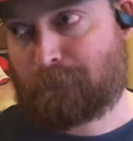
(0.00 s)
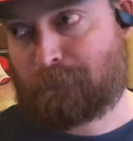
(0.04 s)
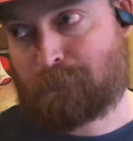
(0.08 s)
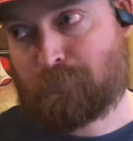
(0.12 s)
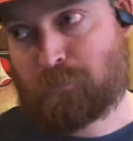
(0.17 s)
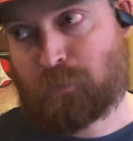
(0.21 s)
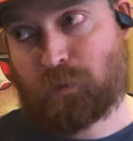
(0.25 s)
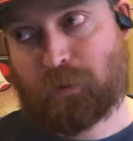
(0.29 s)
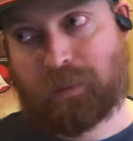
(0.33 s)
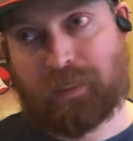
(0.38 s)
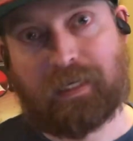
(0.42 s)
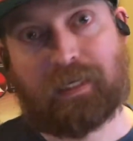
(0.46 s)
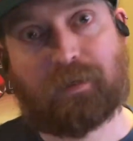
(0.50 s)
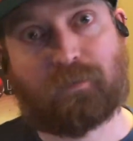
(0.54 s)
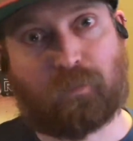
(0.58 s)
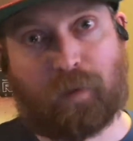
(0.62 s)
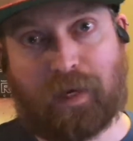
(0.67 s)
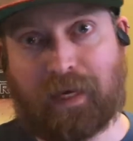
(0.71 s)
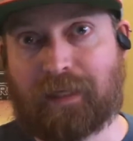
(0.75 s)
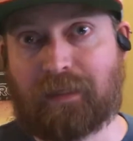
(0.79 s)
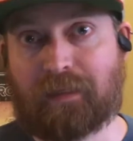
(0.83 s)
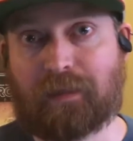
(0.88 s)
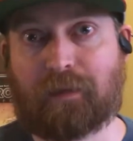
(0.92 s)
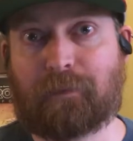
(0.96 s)
pretty
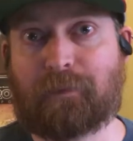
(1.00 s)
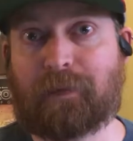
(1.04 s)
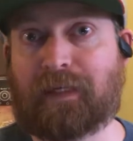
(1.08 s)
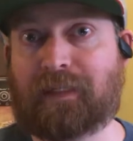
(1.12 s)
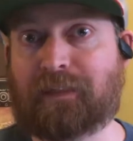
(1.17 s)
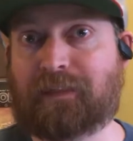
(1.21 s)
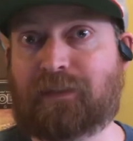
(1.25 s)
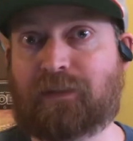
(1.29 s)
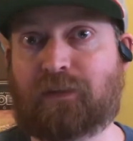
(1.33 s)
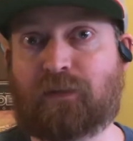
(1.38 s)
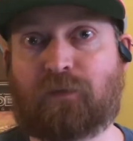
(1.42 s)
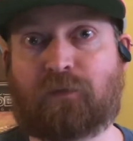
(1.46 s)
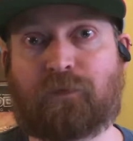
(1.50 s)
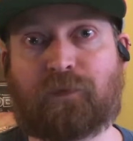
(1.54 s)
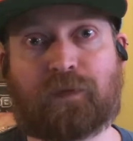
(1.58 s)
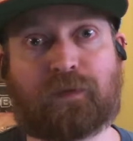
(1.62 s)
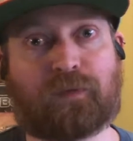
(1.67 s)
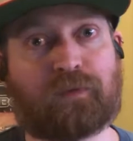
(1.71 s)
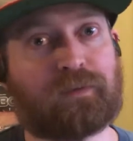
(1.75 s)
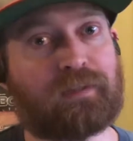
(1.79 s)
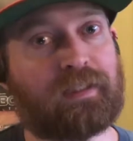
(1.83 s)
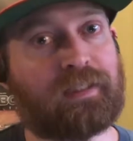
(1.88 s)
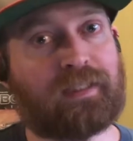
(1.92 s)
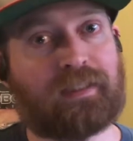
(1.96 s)
random. It still
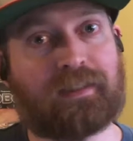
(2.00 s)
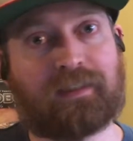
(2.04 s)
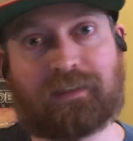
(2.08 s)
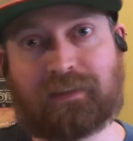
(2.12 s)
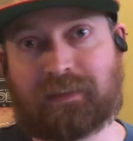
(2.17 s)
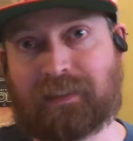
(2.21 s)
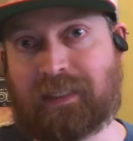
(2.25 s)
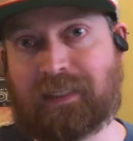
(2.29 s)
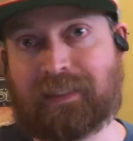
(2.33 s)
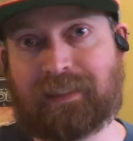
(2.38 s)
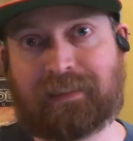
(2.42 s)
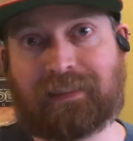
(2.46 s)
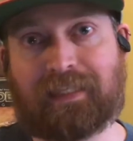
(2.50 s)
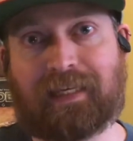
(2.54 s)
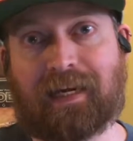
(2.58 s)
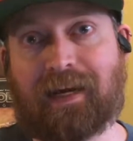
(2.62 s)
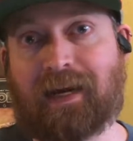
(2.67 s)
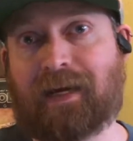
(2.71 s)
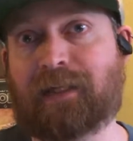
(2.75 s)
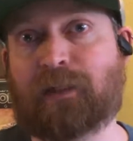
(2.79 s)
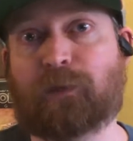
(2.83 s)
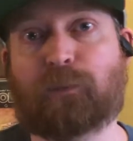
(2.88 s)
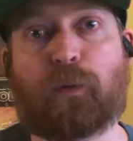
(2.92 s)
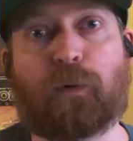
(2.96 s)
feels like you just got to get that
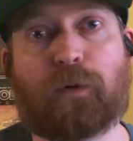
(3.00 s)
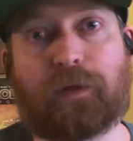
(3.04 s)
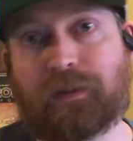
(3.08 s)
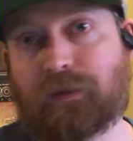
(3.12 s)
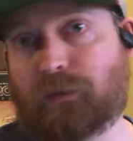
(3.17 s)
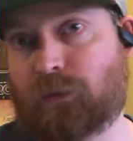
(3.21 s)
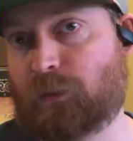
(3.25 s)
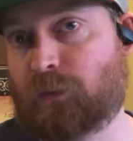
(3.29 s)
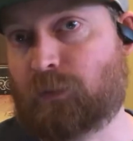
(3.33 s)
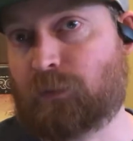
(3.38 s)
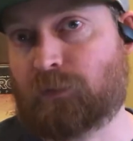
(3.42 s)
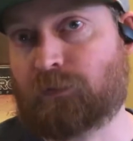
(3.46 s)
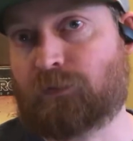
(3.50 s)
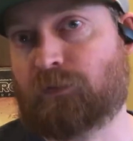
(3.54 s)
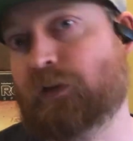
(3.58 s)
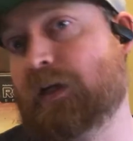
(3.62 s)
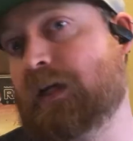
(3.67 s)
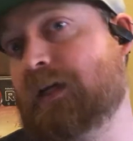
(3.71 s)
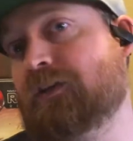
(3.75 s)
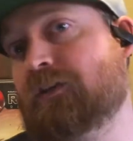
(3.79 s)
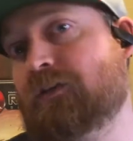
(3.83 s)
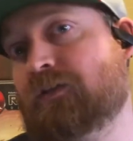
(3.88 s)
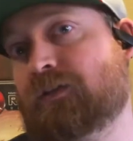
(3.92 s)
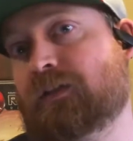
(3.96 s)
highest point total in
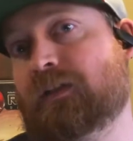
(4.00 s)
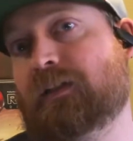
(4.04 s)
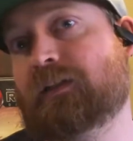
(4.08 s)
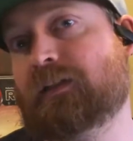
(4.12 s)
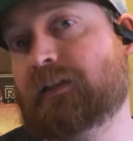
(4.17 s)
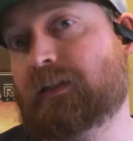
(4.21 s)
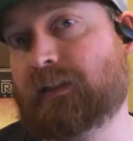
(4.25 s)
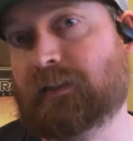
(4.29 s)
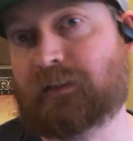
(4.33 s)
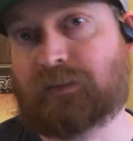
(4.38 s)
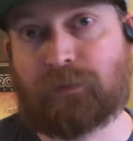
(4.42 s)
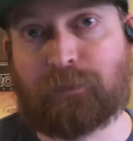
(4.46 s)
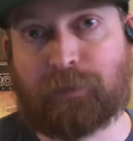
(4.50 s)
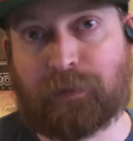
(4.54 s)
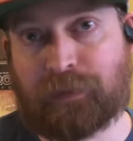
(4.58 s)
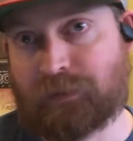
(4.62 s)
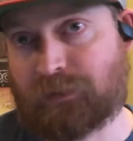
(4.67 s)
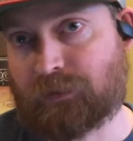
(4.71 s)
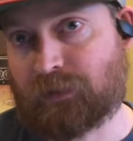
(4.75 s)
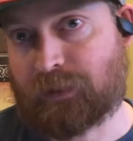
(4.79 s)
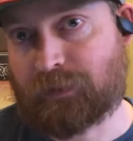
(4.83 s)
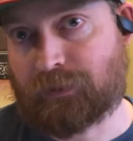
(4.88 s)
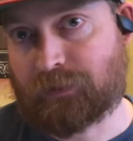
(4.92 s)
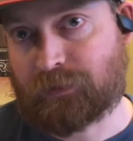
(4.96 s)
free agency to get somebody
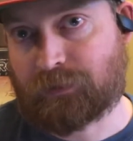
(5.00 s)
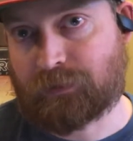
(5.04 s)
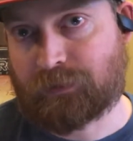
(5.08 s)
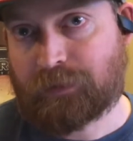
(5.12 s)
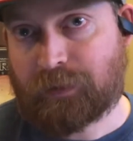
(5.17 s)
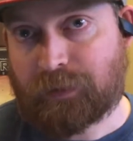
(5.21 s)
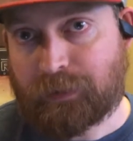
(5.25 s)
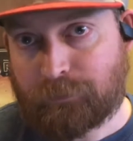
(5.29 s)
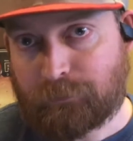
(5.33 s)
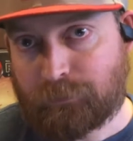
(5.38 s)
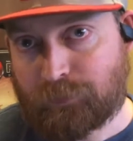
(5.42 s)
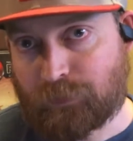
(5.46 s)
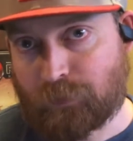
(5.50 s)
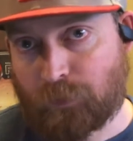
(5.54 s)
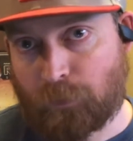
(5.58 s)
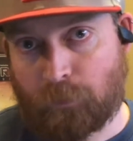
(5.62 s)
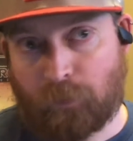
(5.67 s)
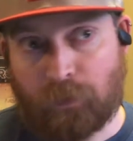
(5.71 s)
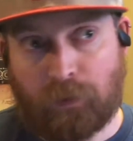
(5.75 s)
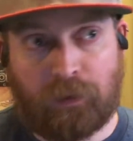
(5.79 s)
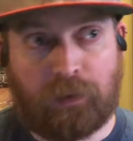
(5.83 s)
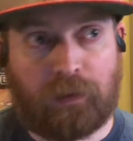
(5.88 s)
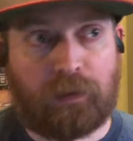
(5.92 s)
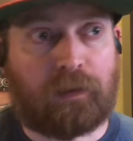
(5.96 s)
signed to your team. So
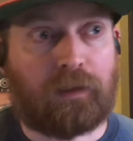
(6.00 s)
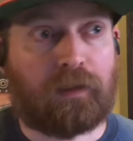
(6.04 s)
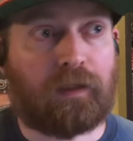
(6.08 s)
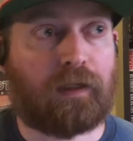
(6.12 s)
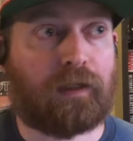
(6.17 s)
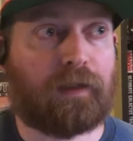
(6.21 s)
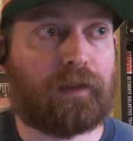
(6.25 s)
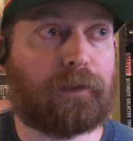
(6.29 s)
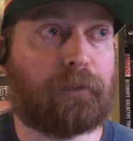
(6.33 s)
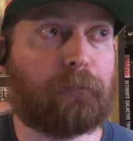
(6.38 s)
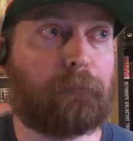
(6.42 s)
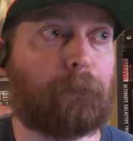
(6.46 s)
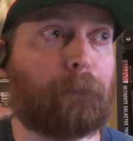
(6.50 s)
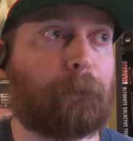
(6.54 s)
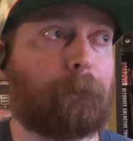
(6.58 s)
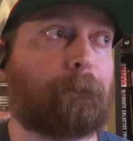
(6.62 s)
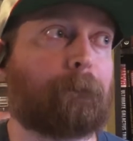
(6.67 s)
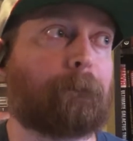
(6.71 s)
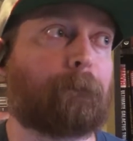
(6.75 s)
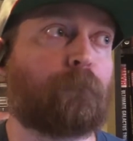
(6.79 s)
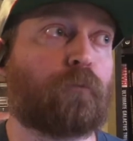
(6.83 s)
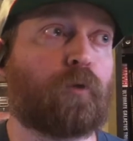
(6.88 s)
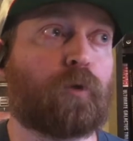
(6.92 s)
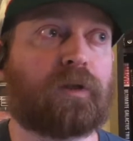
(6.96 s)

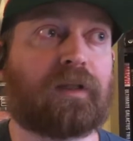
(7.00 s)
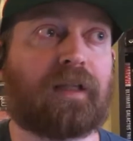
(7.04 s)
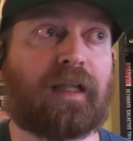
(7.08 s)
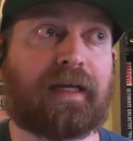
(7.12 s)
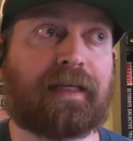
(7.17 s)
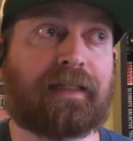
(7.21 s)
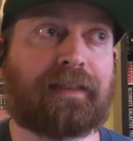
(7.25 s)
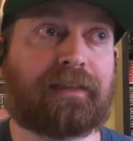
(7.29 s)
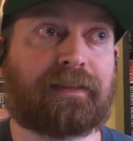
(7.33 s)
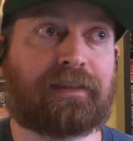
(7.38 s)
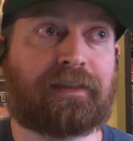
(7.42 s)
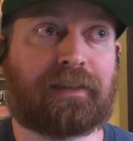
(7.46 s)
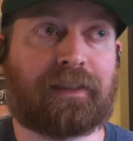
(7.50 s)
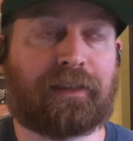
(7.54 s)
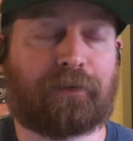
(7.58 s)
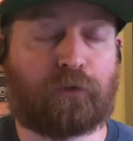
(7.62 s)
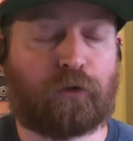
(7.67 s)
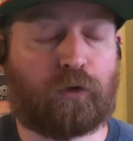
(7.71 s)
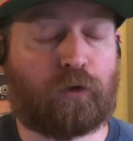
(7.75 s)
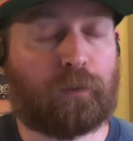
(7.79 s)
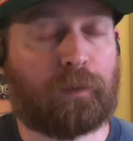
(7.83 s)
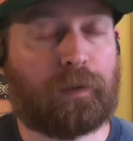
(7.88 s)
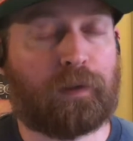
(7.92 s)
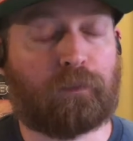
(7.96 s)
would like to see a
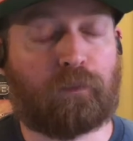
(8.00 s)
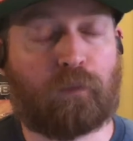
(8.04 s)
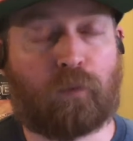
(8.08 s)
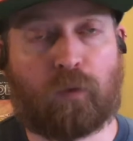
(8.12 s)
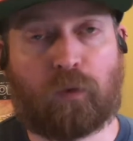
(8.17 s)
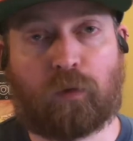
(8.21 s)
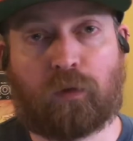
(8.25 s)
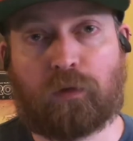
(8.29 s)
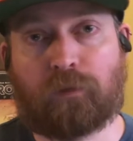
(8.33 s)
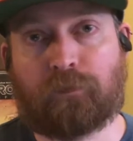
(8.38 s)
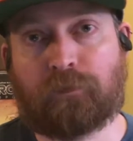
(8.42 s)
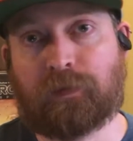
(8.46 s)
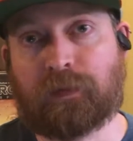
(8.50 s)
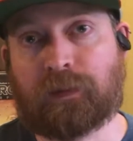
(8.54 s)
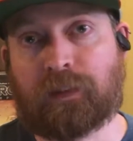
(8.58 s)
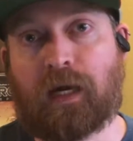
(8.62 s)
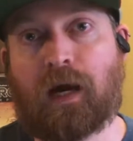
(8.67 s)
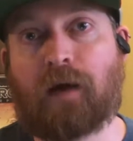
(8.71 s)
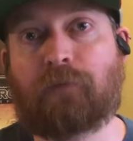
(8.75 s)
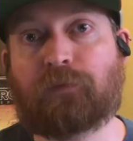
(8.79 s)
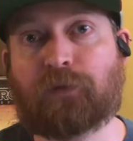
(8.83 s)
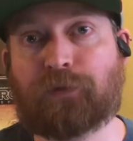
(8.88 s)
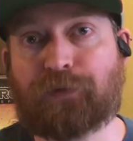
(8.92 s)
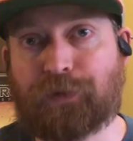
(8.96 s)
little bit more of a
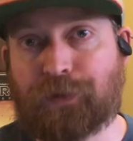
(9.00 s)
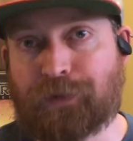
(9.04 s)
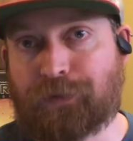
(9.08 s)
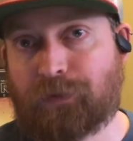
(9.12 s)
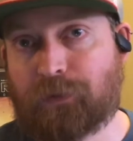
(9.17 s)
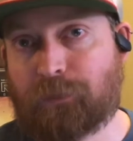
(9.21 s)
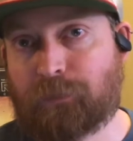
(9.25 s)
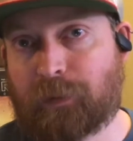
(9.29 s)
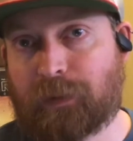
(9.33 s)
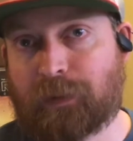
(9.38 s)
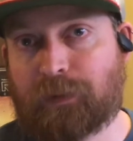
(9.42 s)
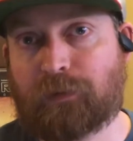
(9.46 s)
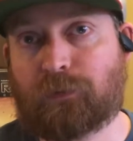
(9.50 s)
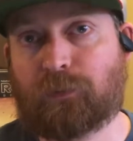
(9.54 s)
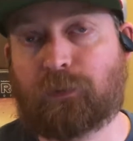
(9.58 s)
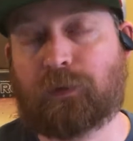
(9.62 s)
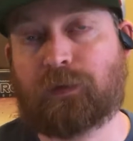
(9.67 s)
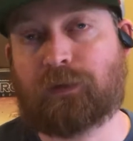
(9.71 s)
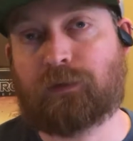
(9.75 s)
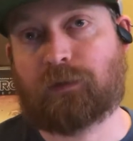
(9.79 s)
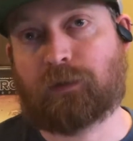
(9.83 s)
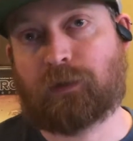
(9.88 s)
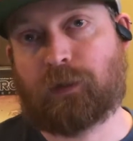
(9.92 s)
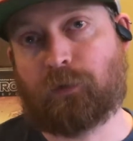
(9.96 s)
conversation piece
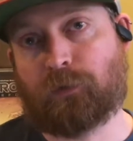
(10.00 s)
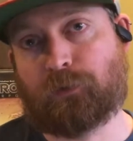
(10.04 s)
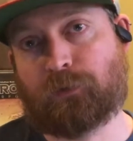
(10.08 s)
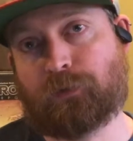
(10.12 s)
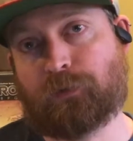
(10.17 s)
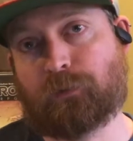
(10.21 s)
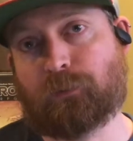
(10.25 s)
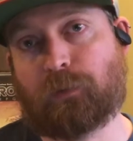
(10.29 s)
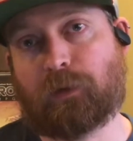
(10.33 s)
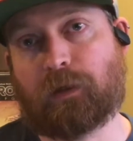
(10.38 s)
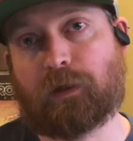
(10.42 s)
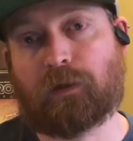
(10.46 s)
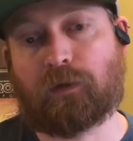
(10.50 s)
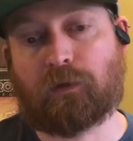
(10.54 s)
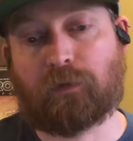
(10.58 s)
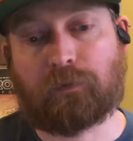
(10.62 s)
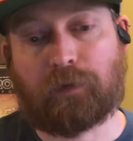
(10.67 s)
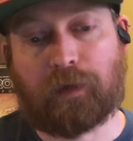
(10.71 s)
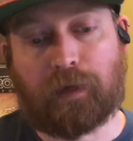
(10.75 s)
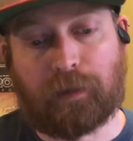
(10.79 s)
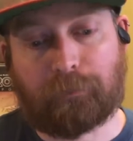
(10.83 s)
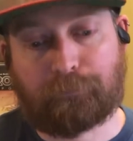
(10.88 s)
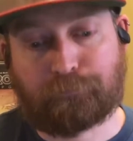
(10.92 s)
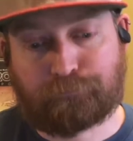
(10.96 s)
with the coach and the player on
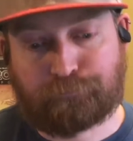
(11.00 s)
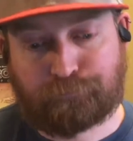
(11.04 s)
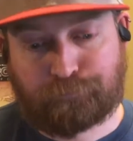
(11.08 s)
that.